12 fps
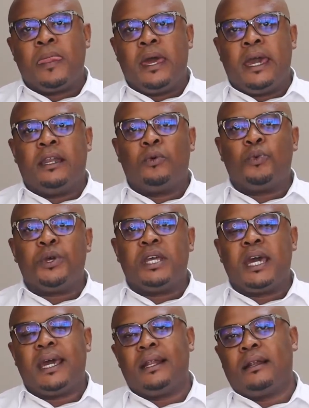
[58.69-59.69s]
And we
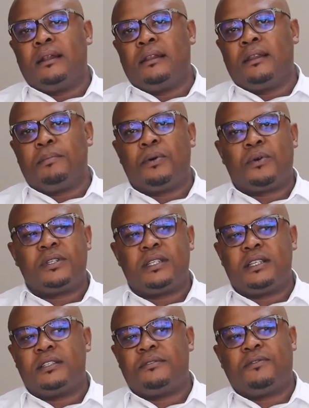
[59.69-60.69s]
handle the
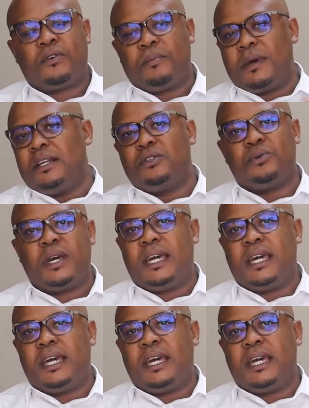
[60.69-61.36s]
process from end to